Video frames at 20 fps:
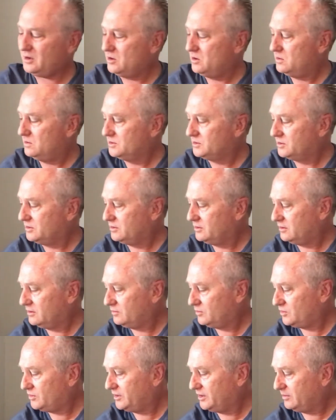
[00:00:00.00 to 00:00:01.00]
Always good in the
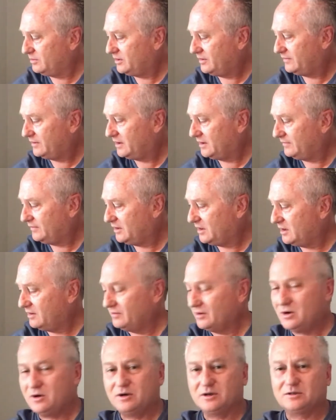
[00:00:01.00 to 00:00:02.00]
morning, but a lovely
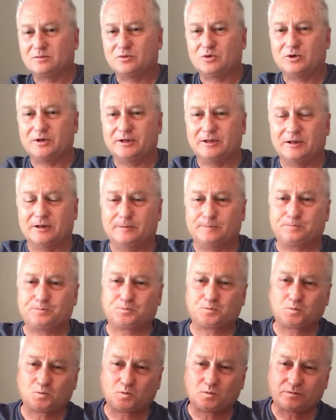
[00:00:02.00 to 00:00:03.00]
overcast morning there.
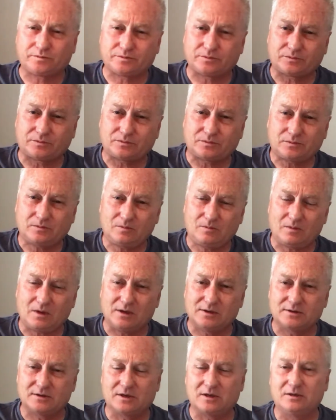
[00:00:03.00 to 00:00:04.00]

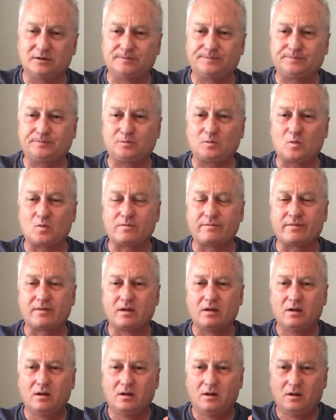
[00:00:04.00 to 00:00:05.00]
So
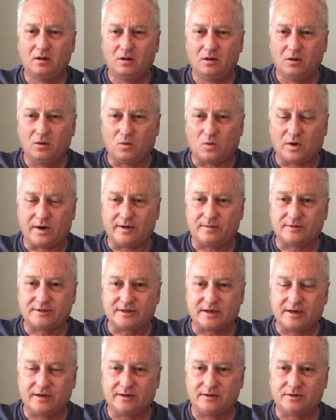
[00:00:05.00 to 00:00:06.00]
what I'm
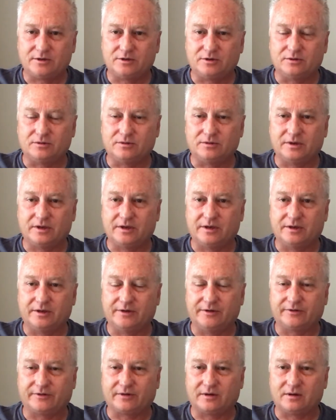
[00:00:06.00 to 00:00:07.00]
saying to you
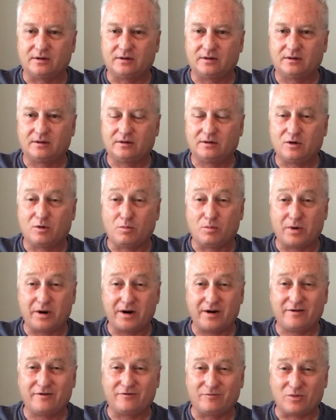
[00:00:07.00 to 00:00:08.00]
is
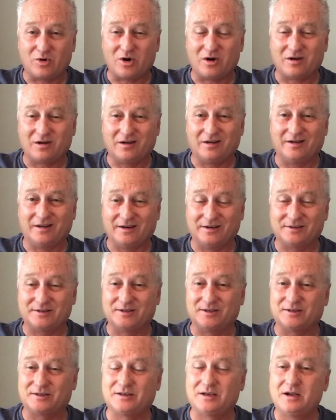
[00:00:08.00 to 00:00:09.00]
comparative market
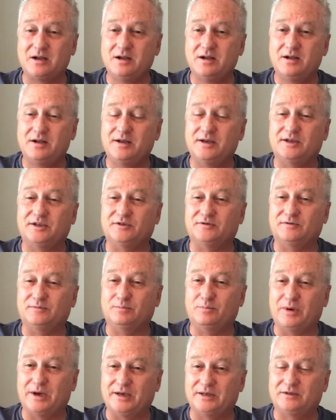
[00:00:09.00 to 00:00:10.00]
analysis is
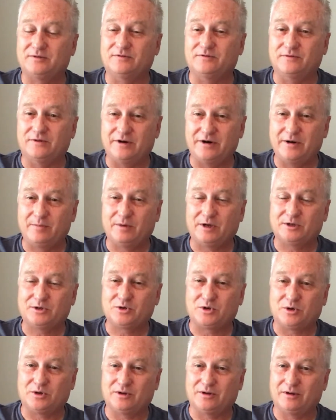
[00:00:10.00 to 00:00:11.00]
based very
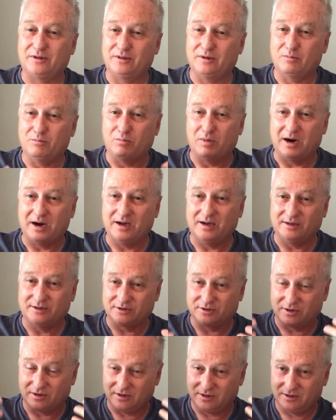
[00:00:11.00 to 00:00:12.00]
much on the
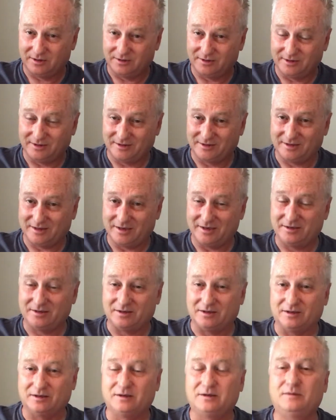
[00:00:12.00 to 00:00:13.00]
buyers are
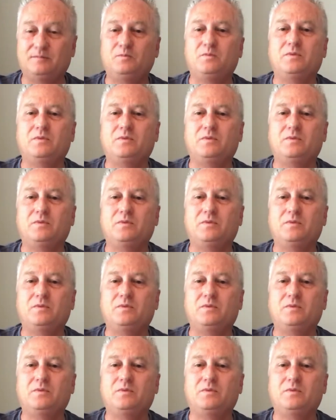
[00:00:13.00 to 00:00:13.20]
dictating